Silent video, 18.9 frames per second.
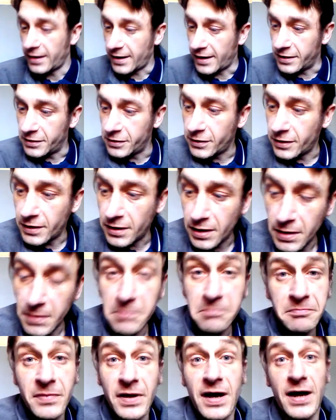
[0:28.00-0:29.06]
and
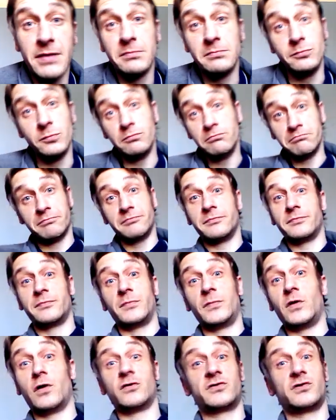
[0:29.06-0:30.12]
I'm
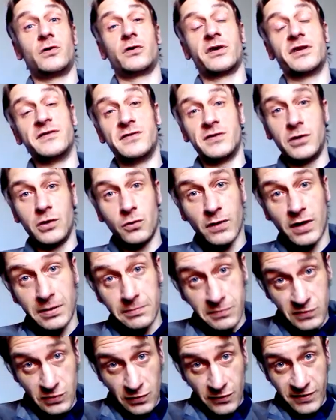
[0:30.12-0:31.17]
not talking to you,
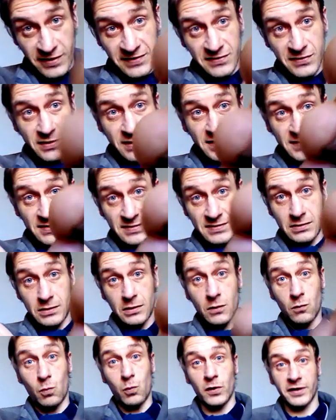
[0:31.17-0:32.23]
I'm talking to this
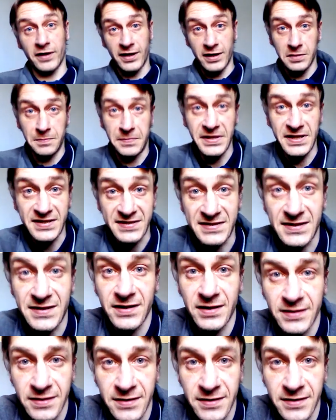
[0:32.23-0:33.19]
one-eyed beast.